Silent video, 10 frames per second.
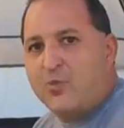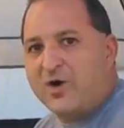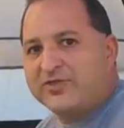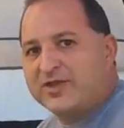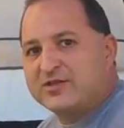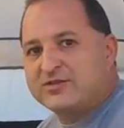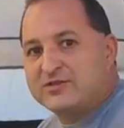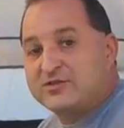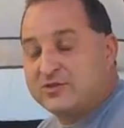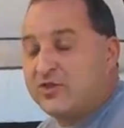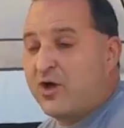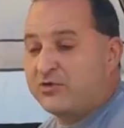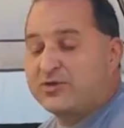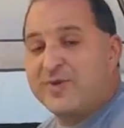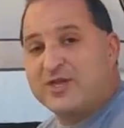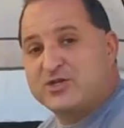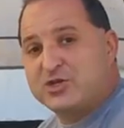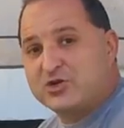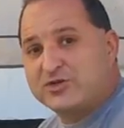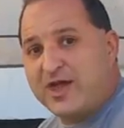One thing though, to make
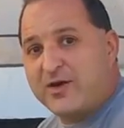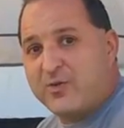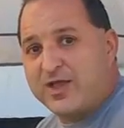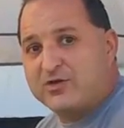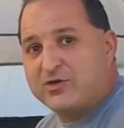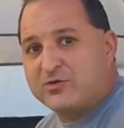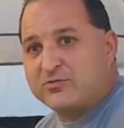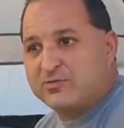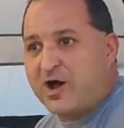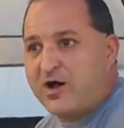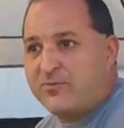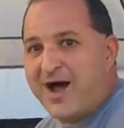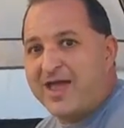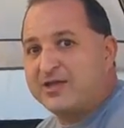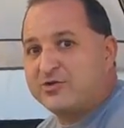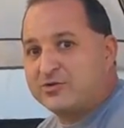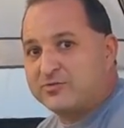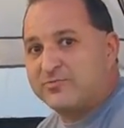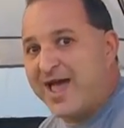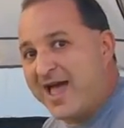sure that when you're buying your
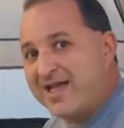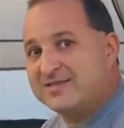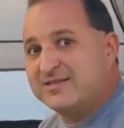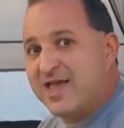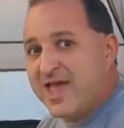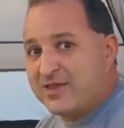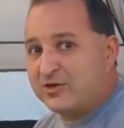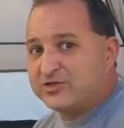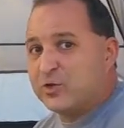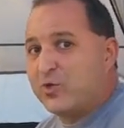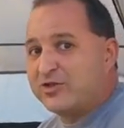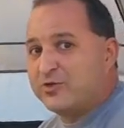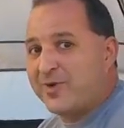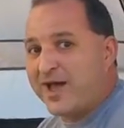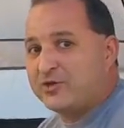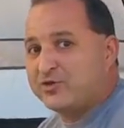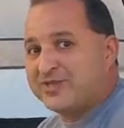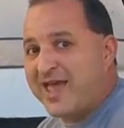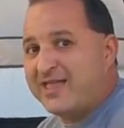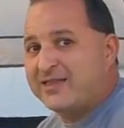pads and also when you're buying your
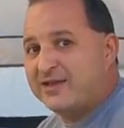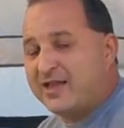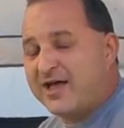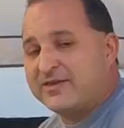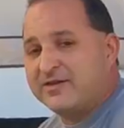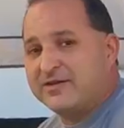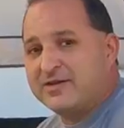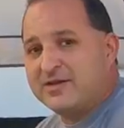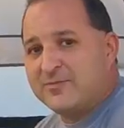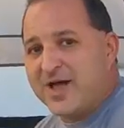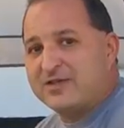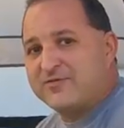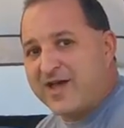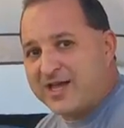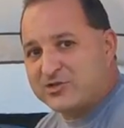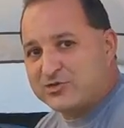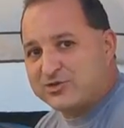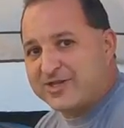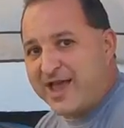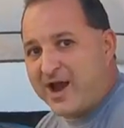tent, a lot of
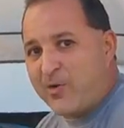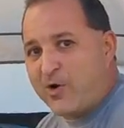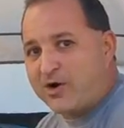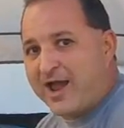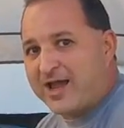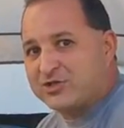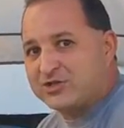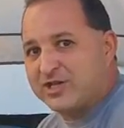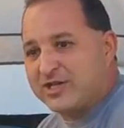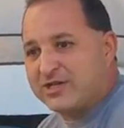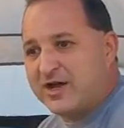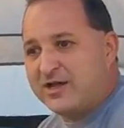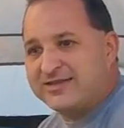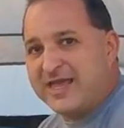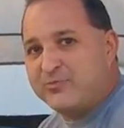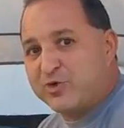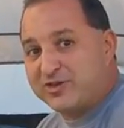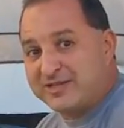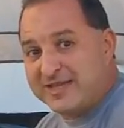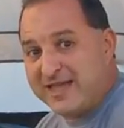manufacturers now are actually
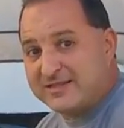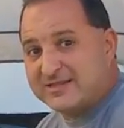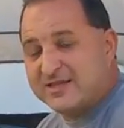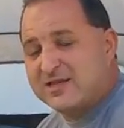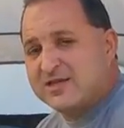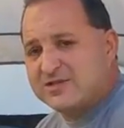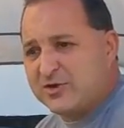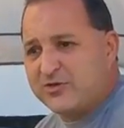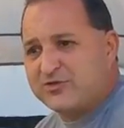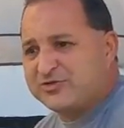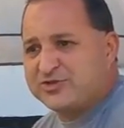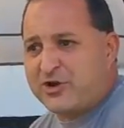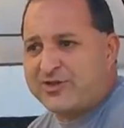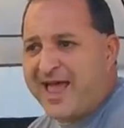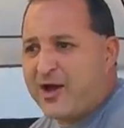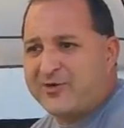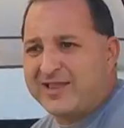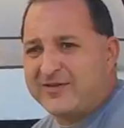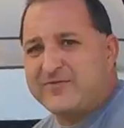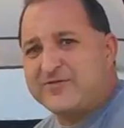tapering the tents. So they'll start out
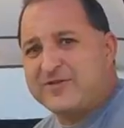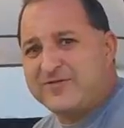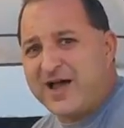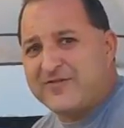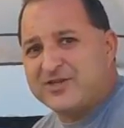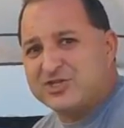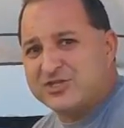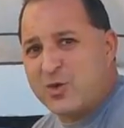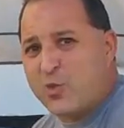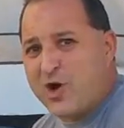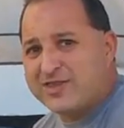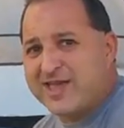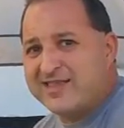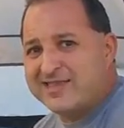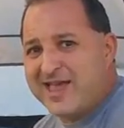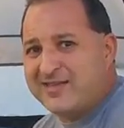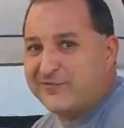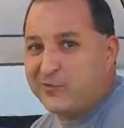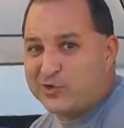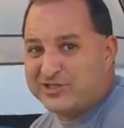with like 55 inches at one end and
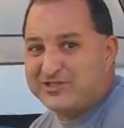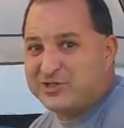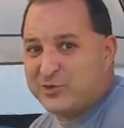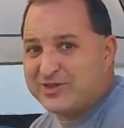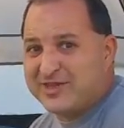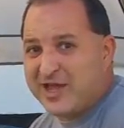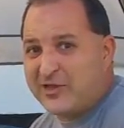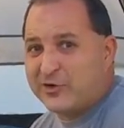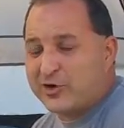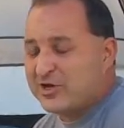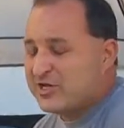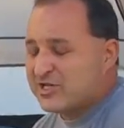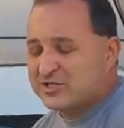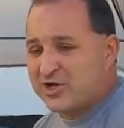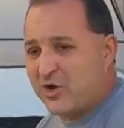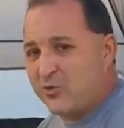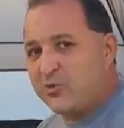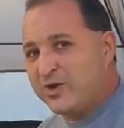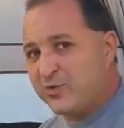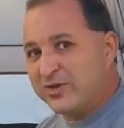42 at the other. So
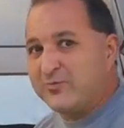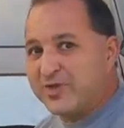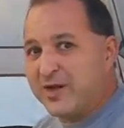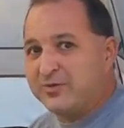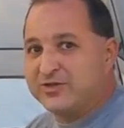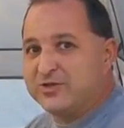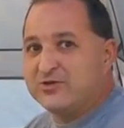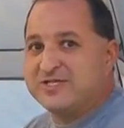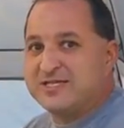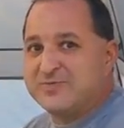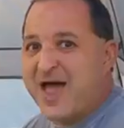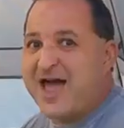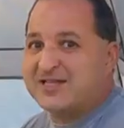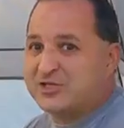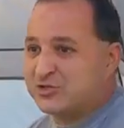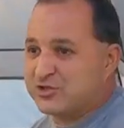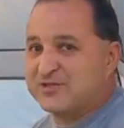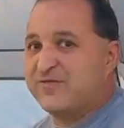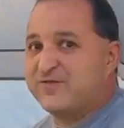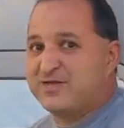we wouldn't be able to use these pads because
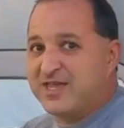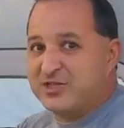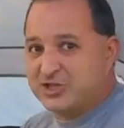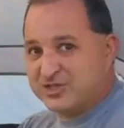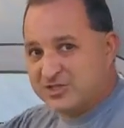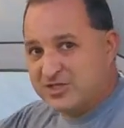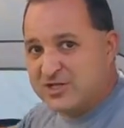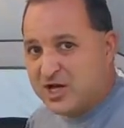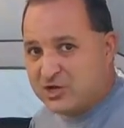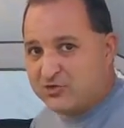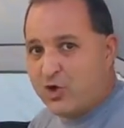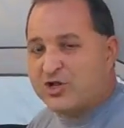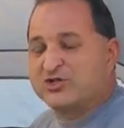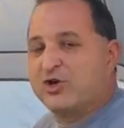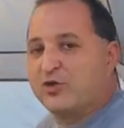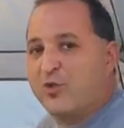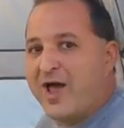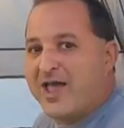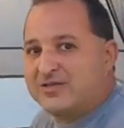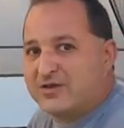it's 50 inches across all the
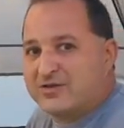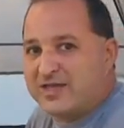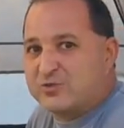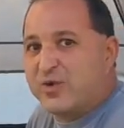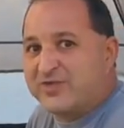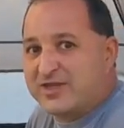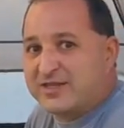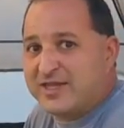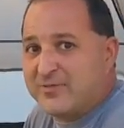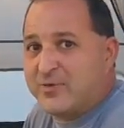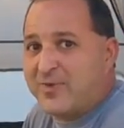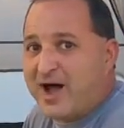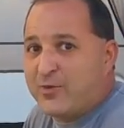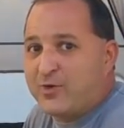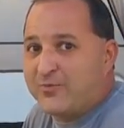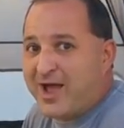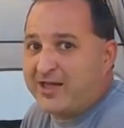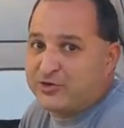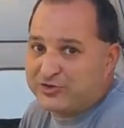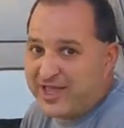way. So that's one thing to keep in mind when
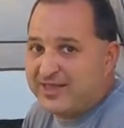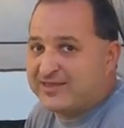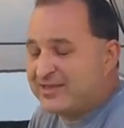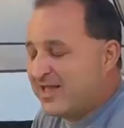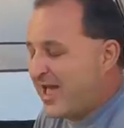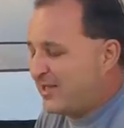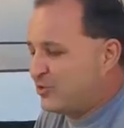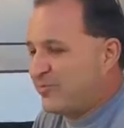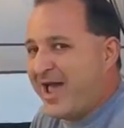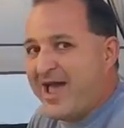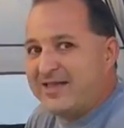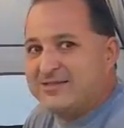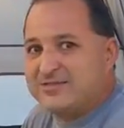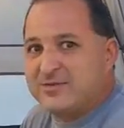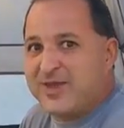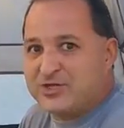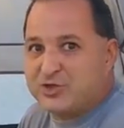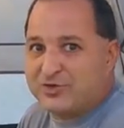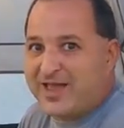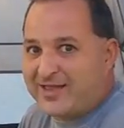buying your tent and your pads, to make
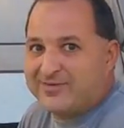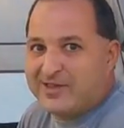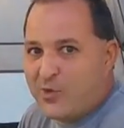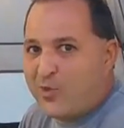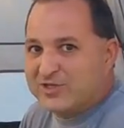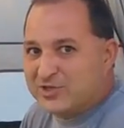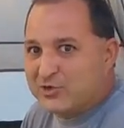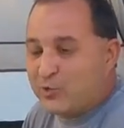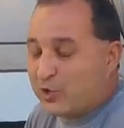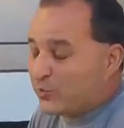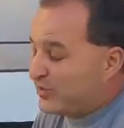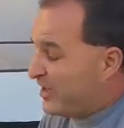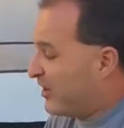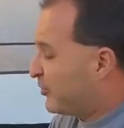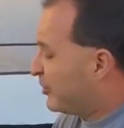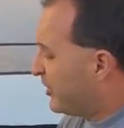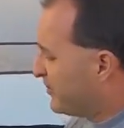sure that one's going to work with the other.